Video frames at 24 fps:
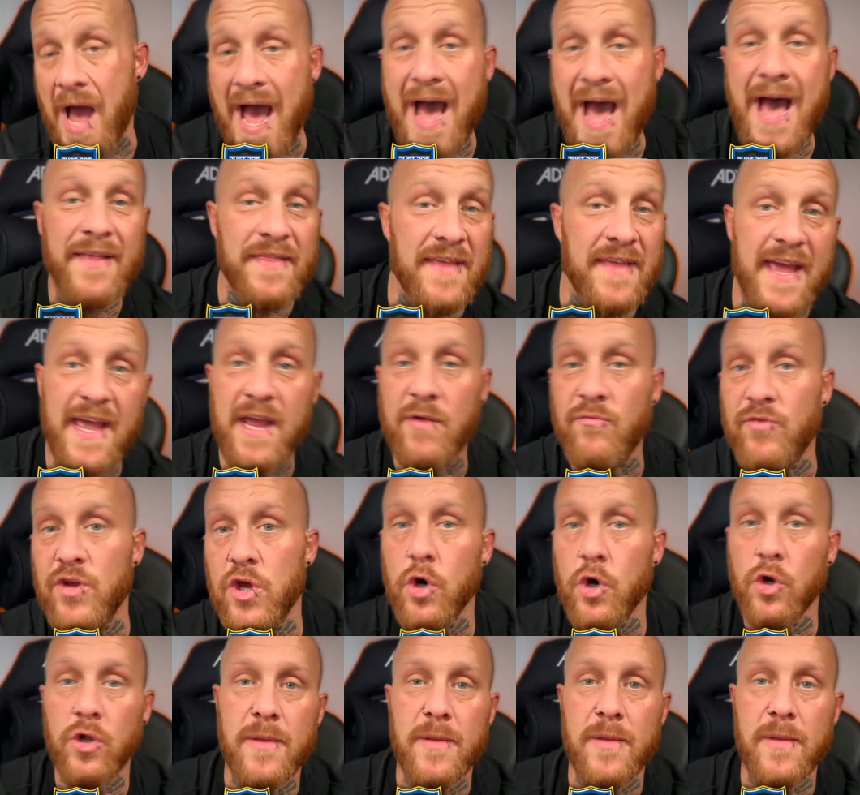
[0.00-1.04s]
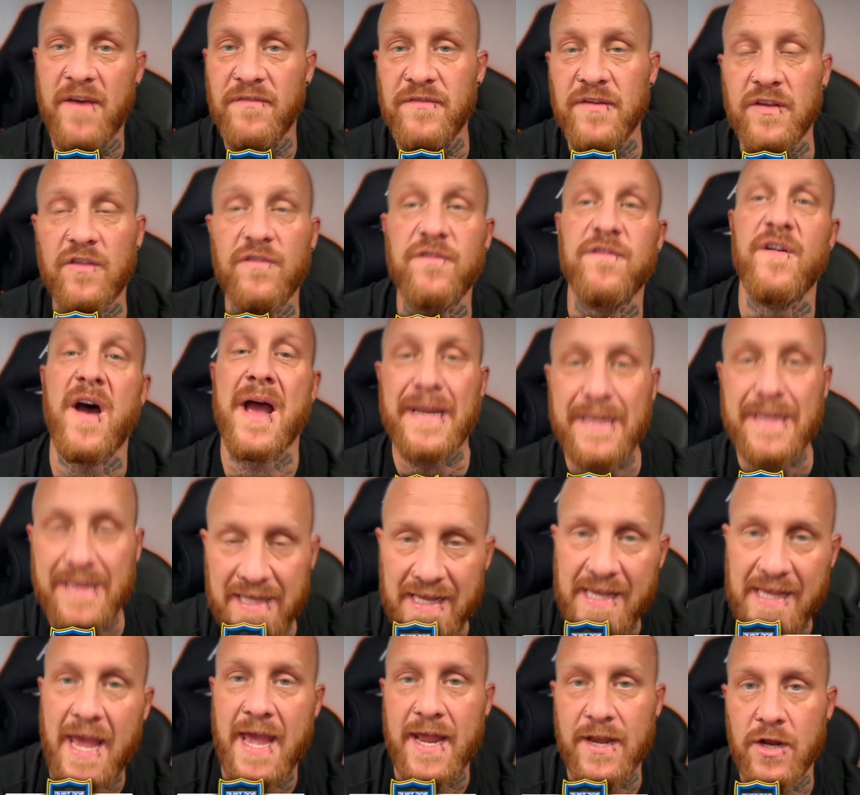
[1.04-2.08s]
are the Iriola methods finally
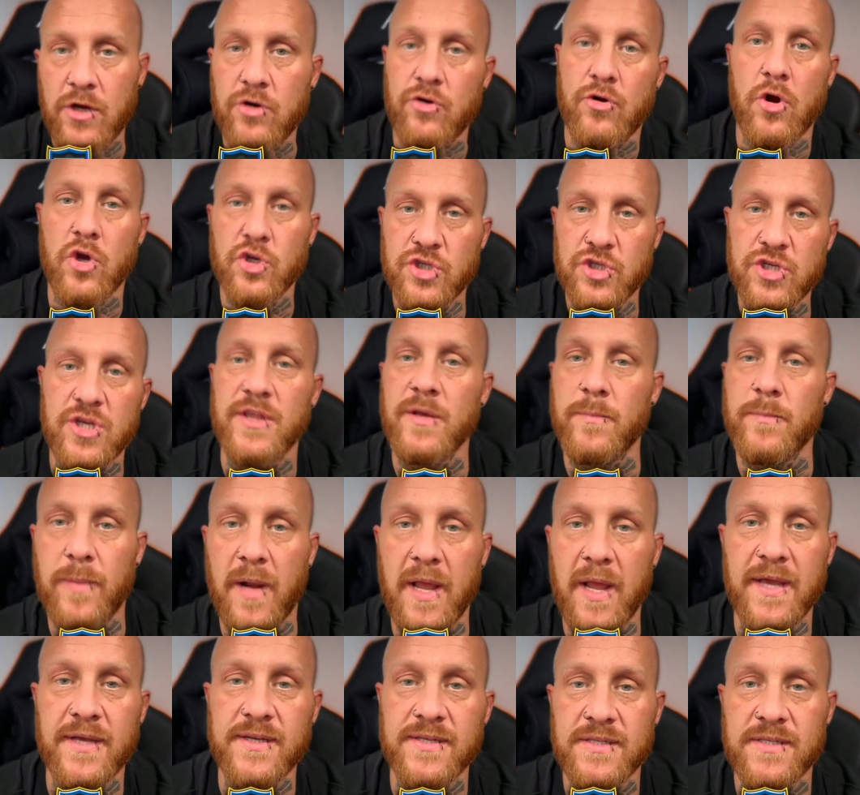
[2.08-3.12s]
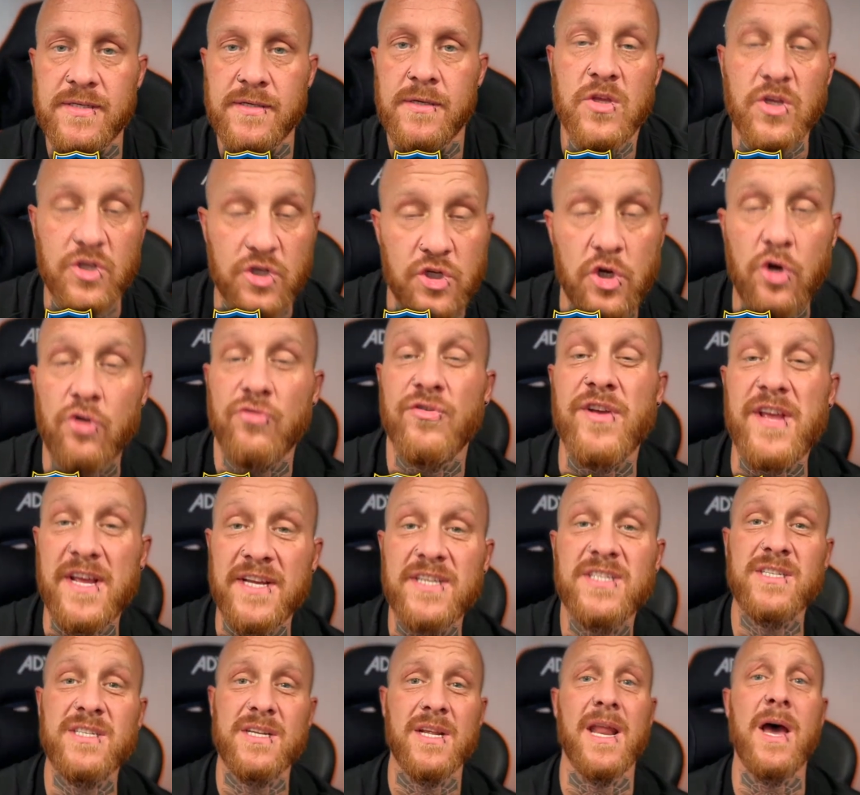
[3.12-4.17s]
getting across to the players? The jury
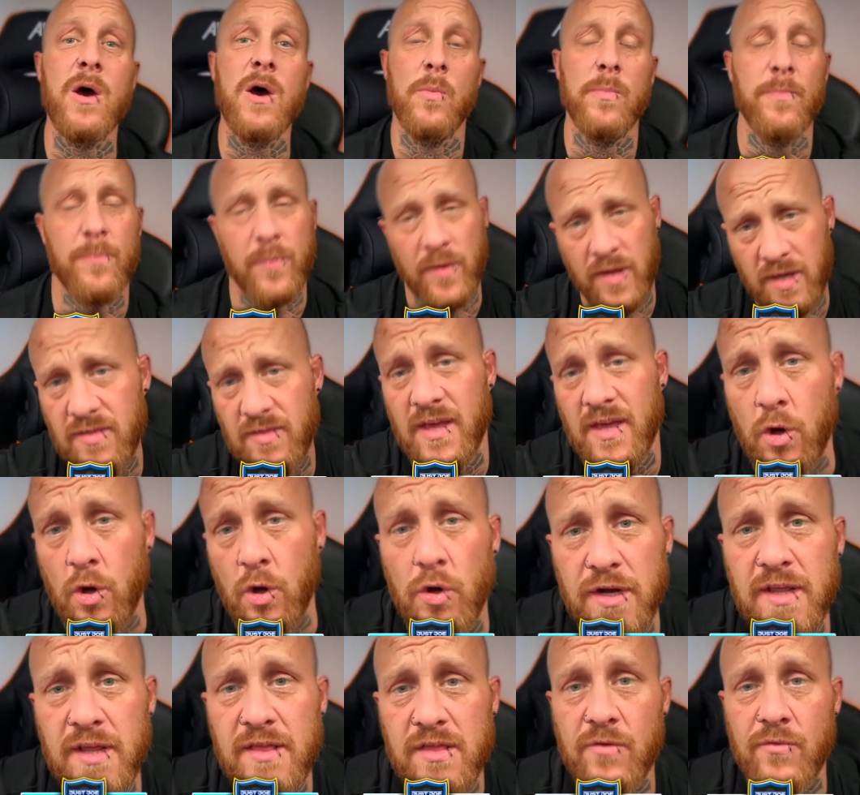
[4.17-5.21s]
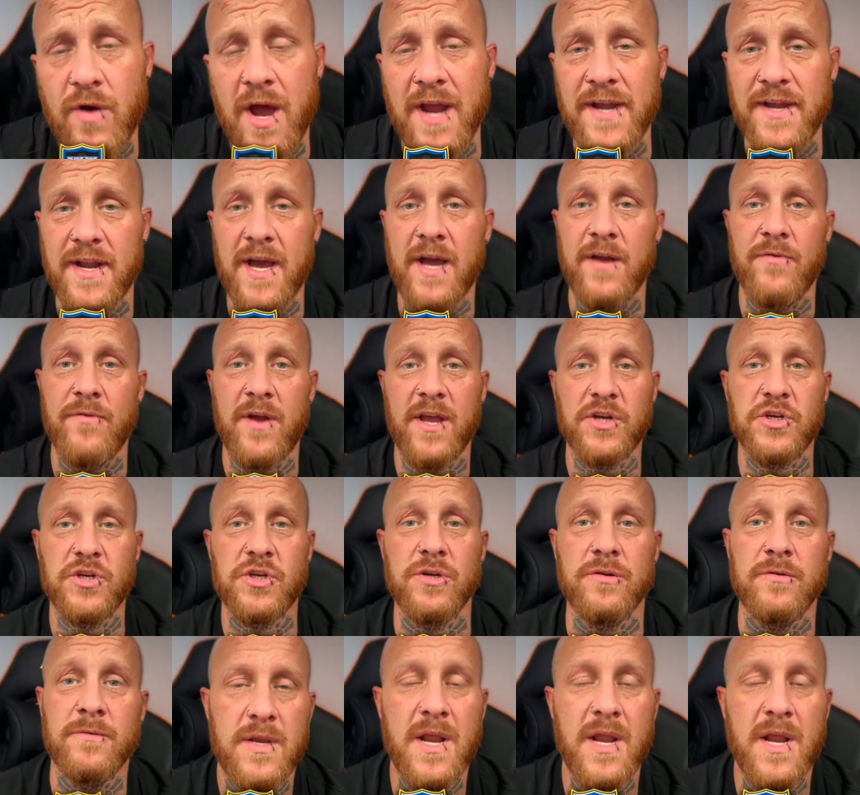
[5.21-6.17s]
is still out, but they're going in the right direction.